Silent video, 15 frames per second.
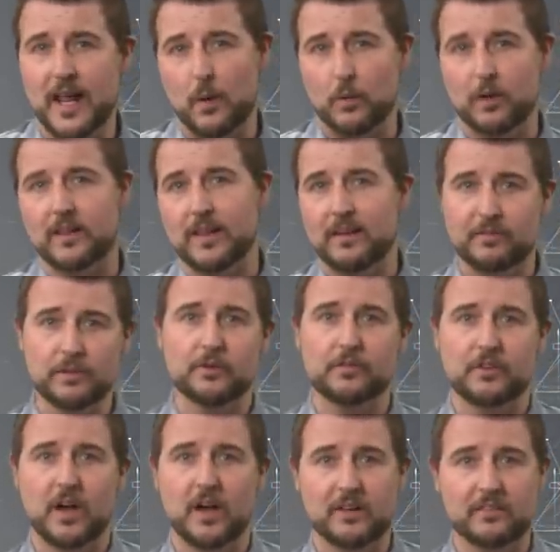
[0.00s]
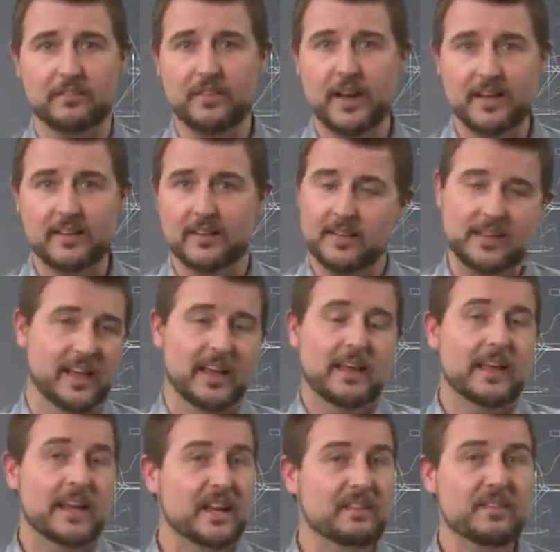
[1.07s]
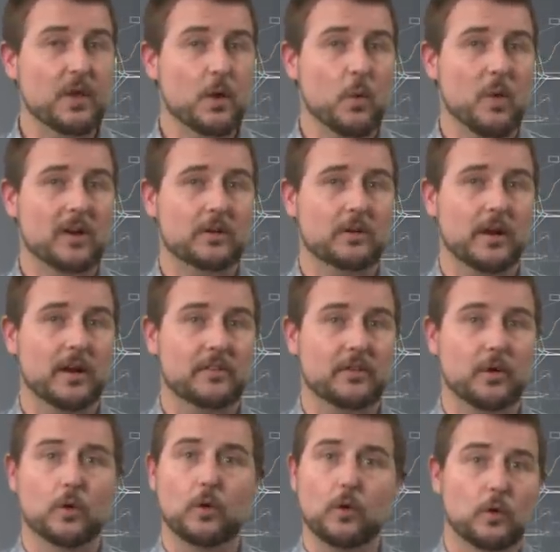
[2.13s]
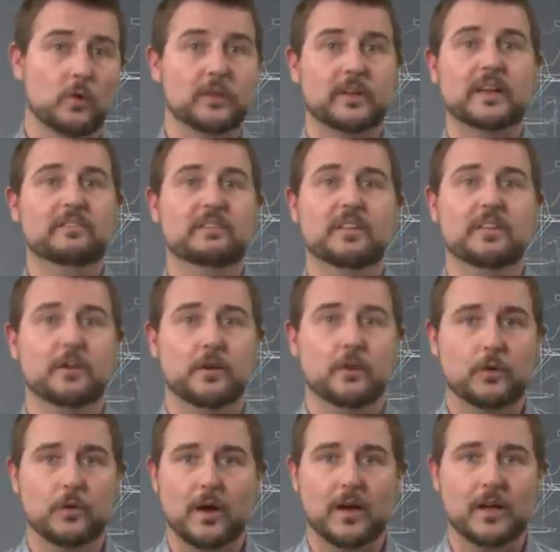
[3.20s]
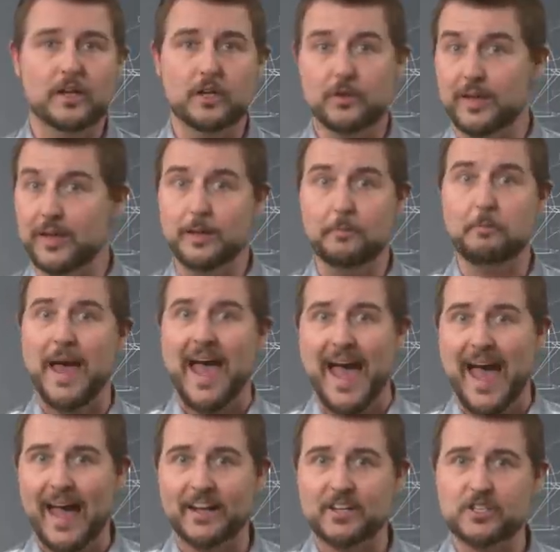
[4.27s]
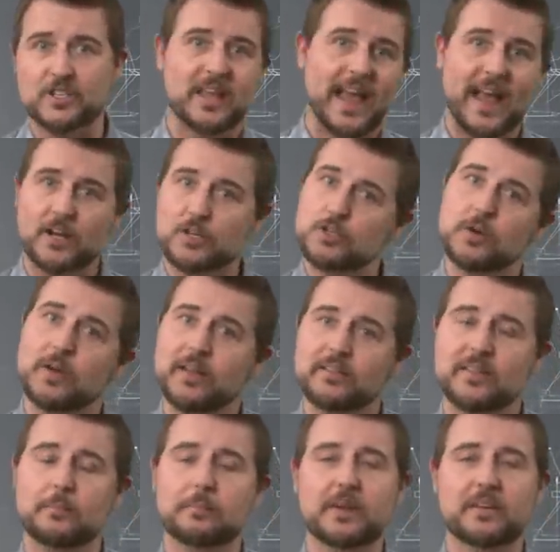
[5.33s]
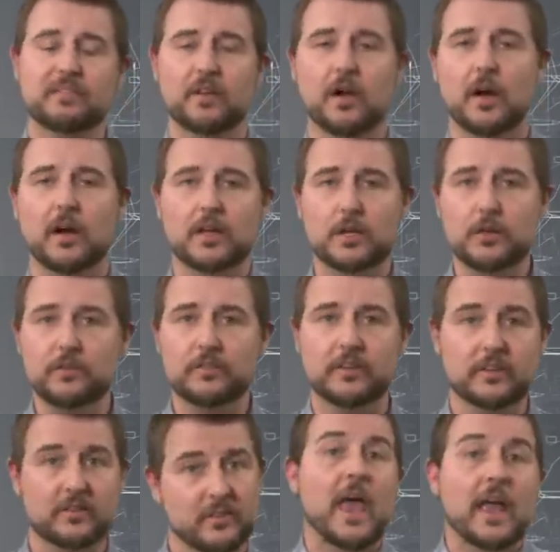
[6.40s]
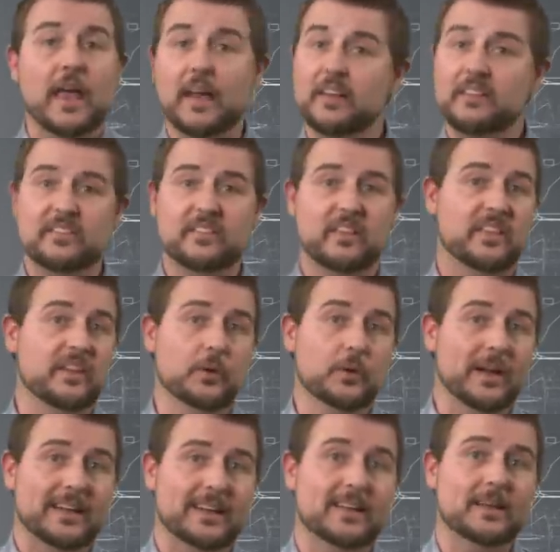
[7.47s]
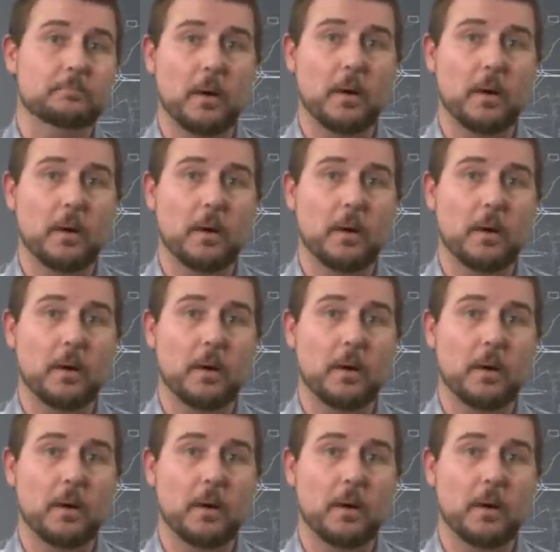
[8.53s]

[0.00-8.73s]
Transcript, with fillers: network that first got infected, even though WannaCry is old, even though uh, you can patch the actual SMB flaw it uses, it's theoretically